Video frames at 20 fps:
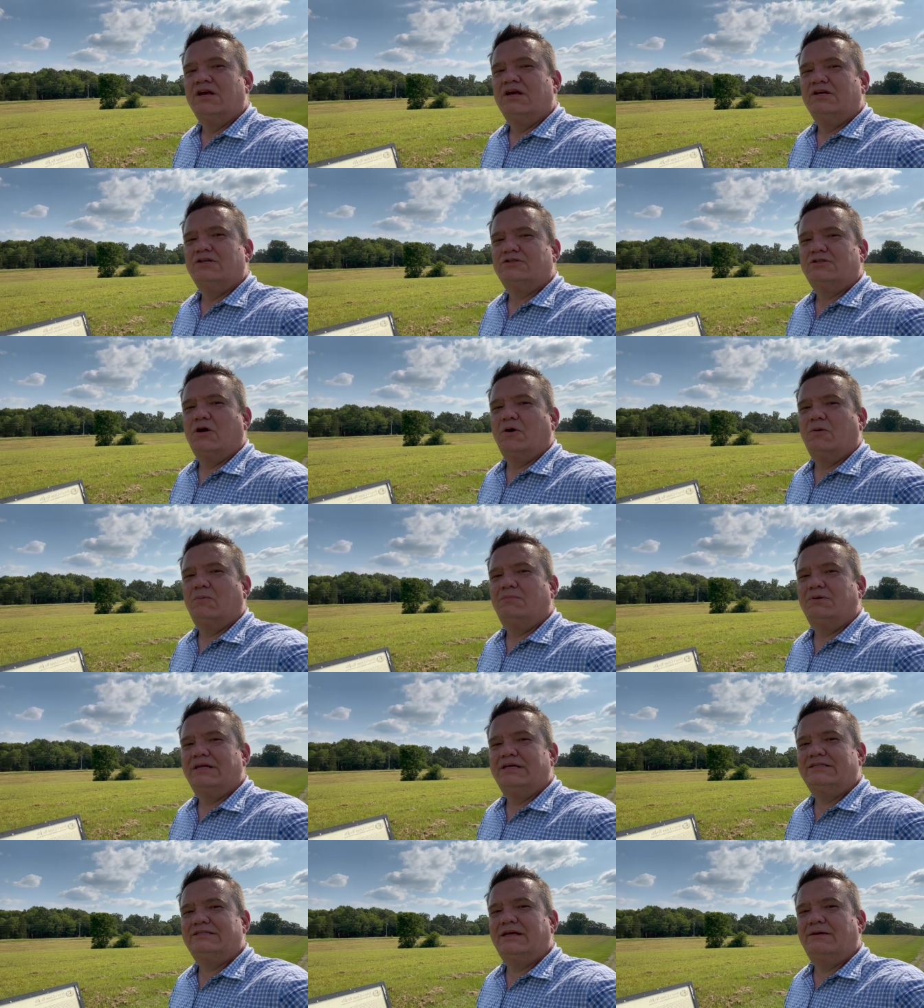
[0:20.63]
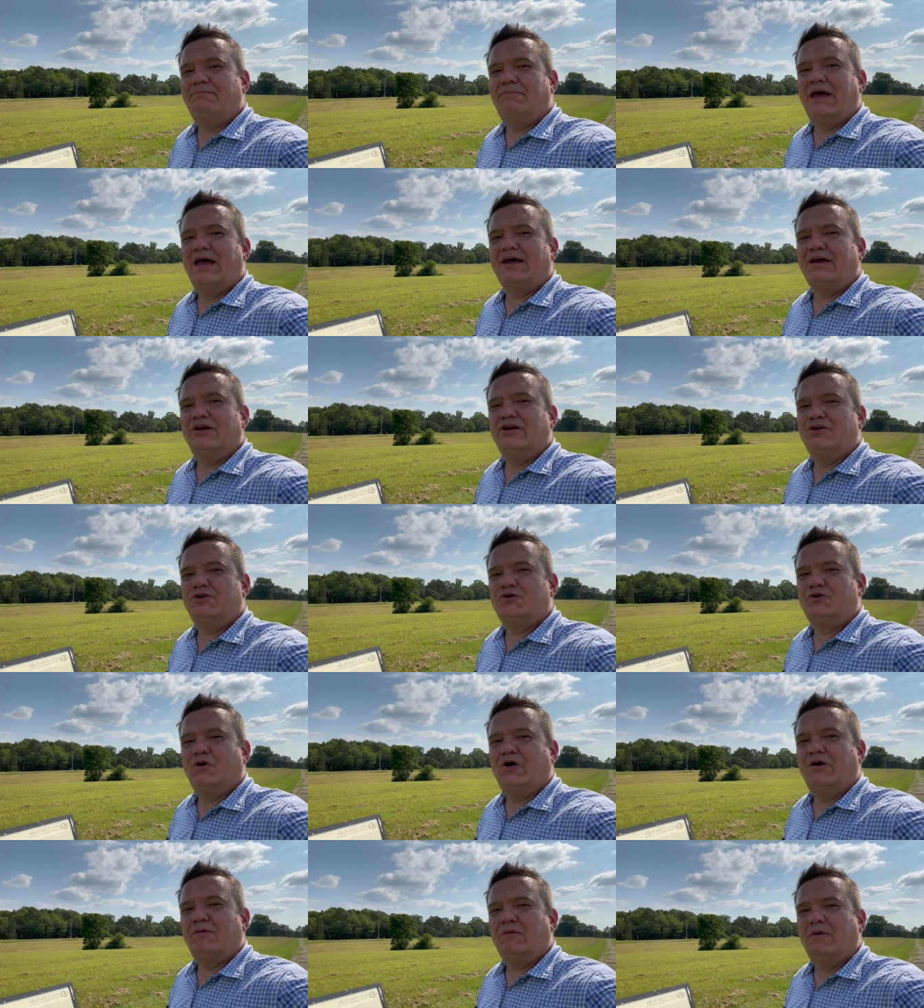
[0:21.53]
So please sit back and
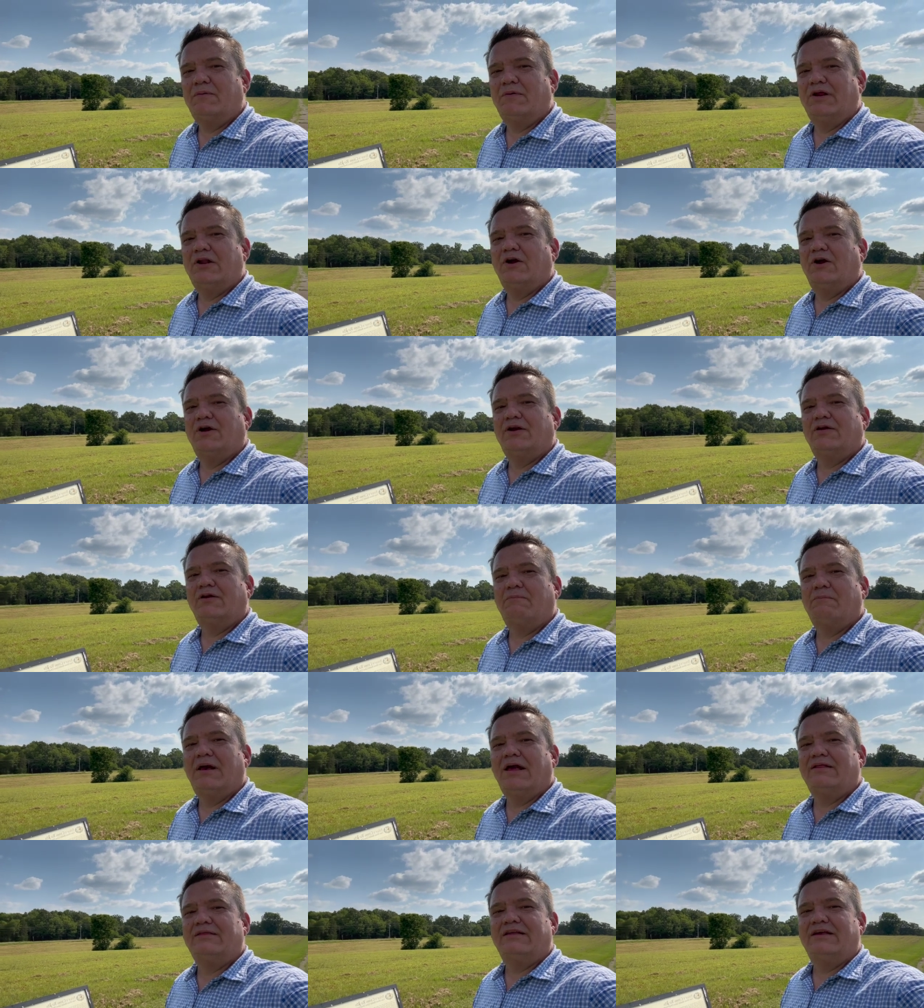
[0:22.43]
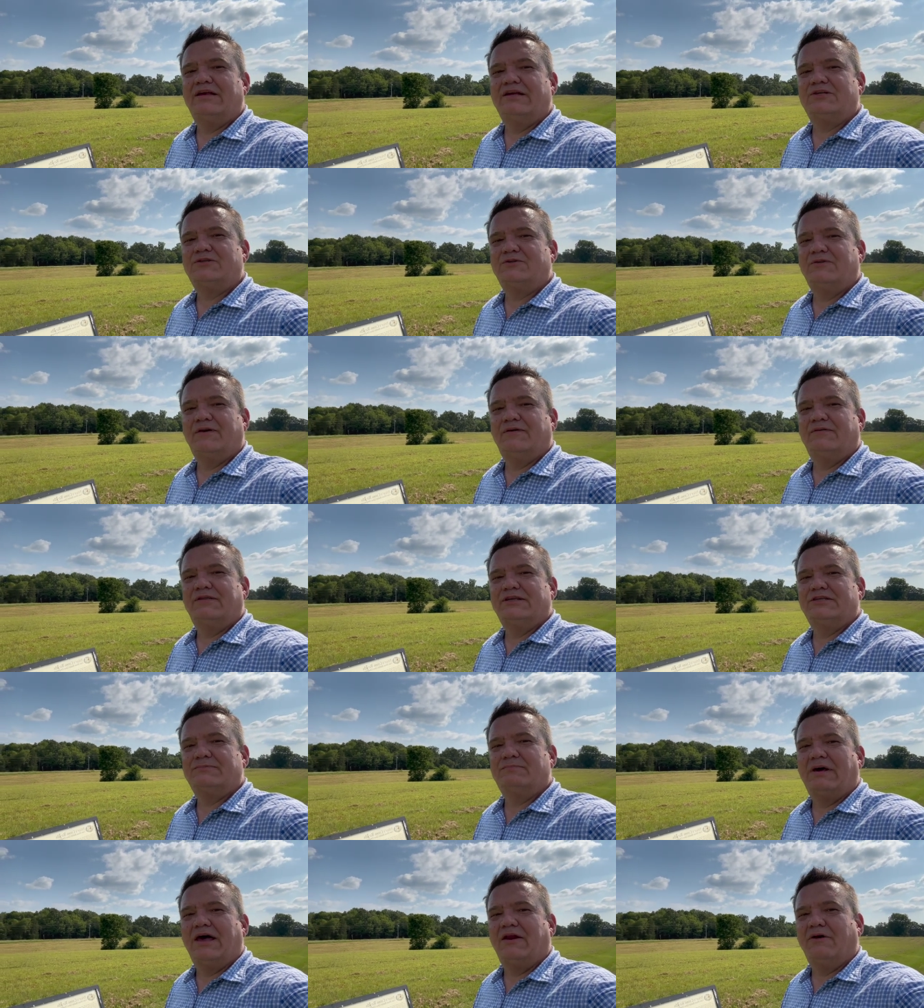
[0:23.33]
enjoy while we learn about the history of
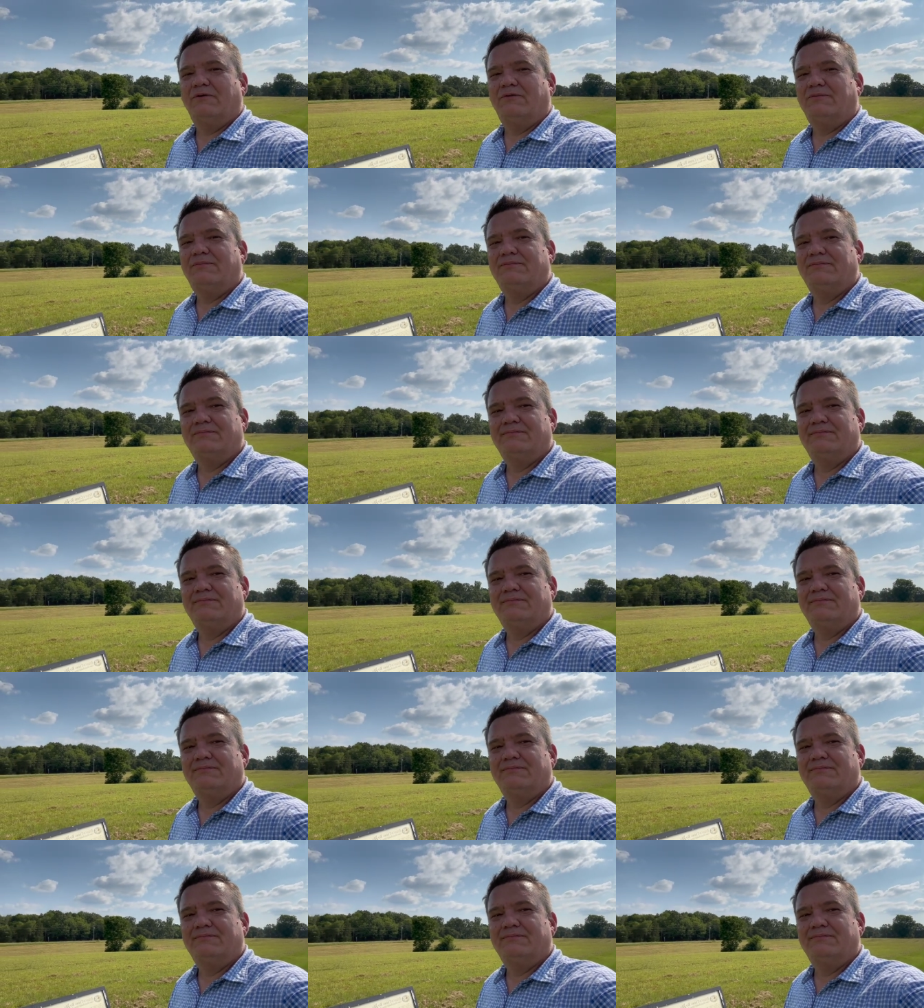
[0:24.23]
this battle.